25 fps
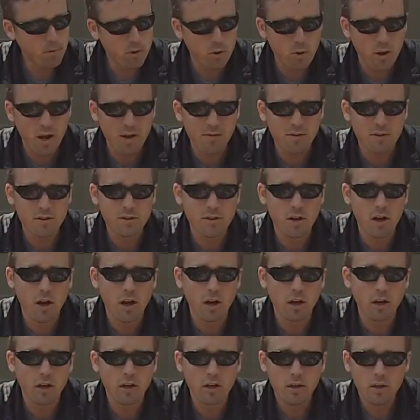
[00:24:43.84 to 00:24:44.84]
You have this
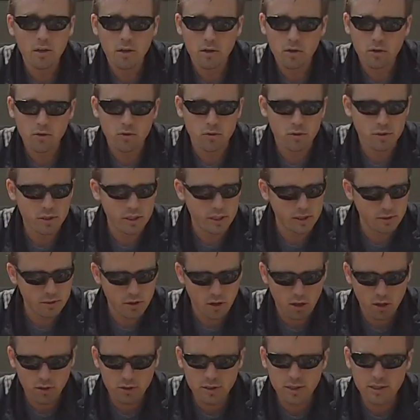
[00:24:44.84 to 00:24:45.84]
dog who sees
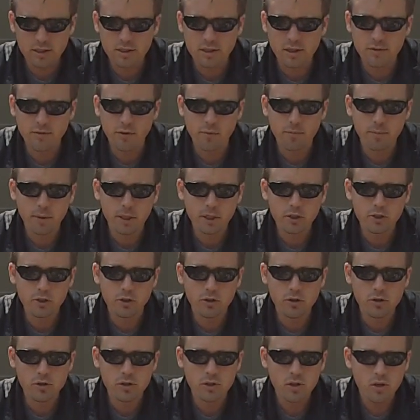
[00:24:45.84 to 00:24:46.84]
all these different
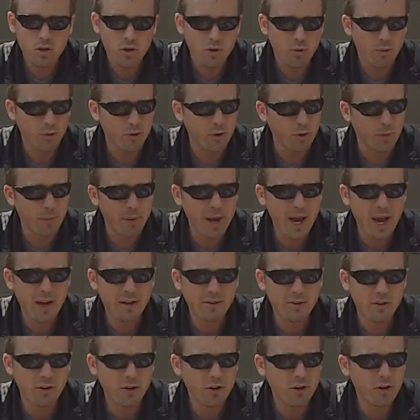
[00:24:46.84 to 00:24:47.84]
pictures with your
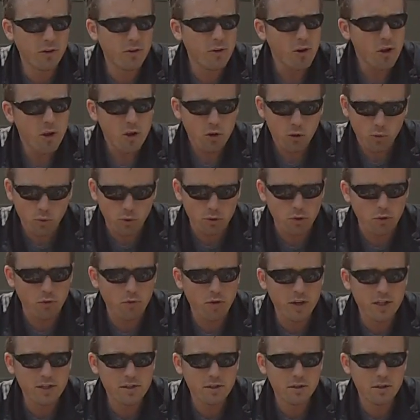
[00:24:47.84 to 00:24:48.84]
back turned, with you
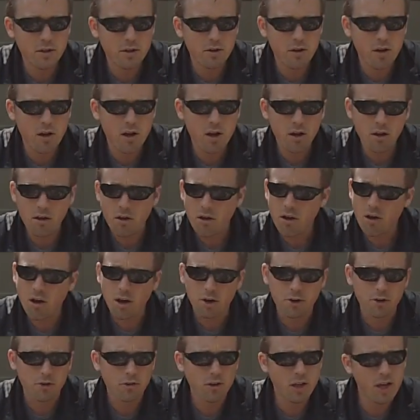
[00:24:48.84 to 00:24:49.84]
facing the dog,
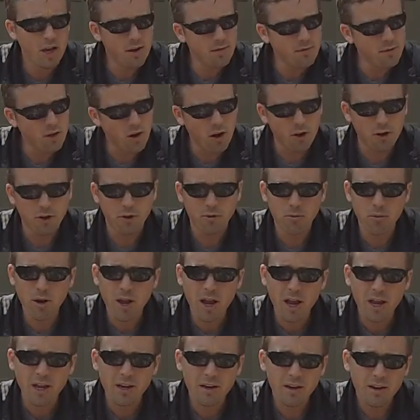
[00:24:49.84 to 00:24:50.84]
on your left, on your
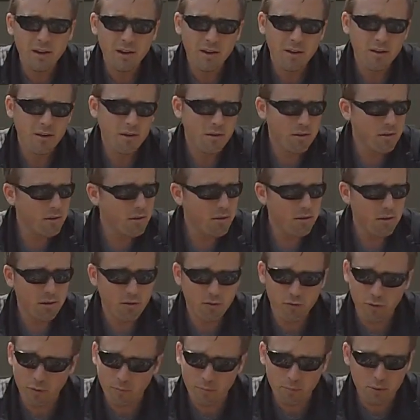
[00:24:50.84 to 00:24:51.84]
right,
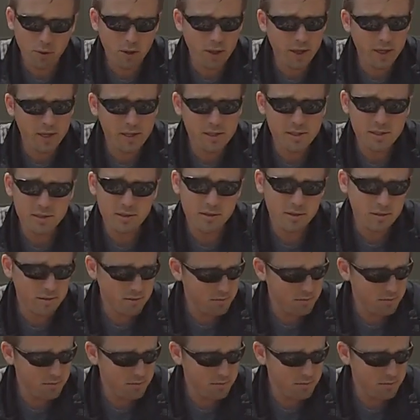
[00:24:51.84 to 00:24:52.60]
from place.